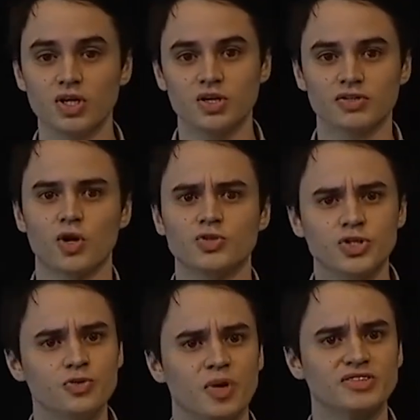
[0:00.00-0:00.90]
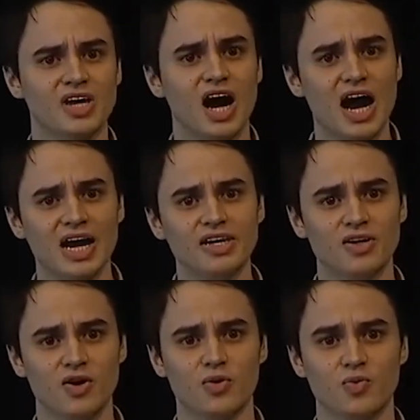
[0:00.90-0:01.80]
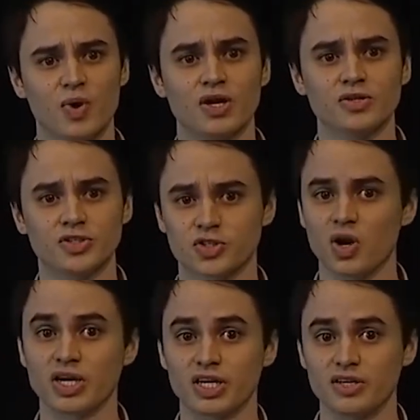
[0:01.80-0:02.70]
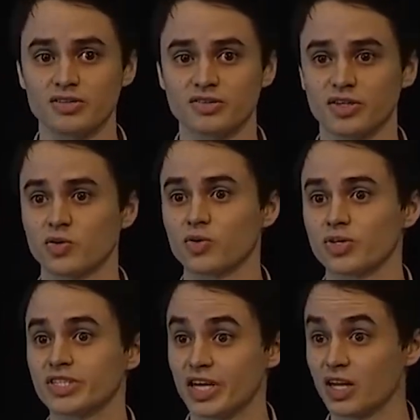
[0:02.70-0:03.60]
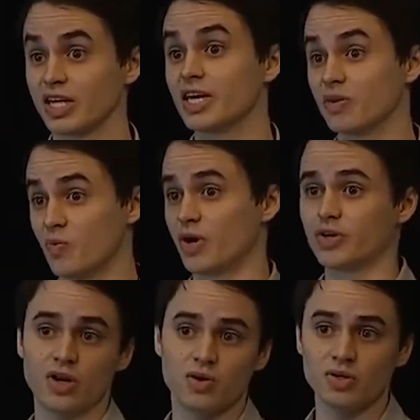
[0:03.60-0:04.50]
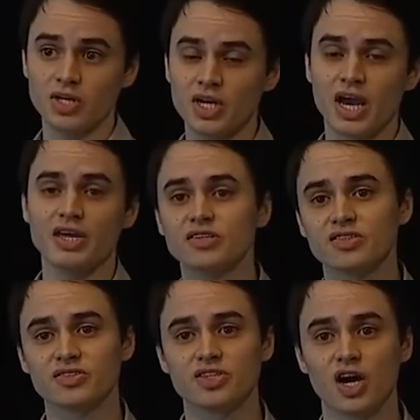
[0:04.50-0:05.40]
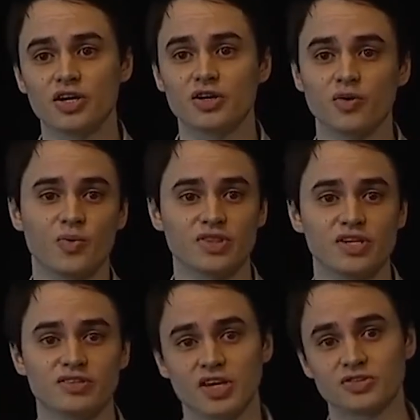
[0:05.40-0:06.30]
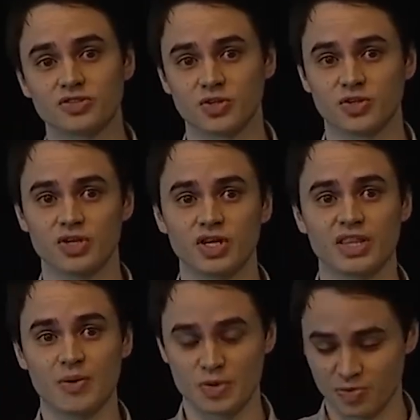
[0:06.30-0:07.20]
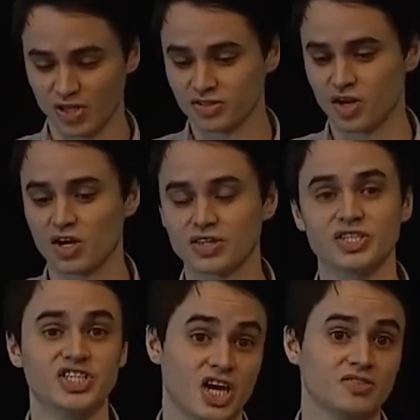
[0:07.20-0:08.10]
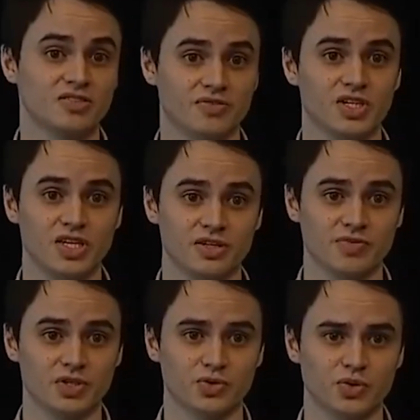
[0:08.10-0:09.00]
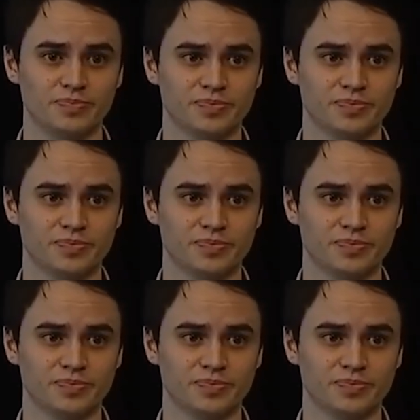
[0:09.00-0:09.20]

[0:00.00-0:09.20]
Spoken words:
so too must I know where the trunk is in order to tell it where to go. And this is done with a sensor that we place on the chest of the individual.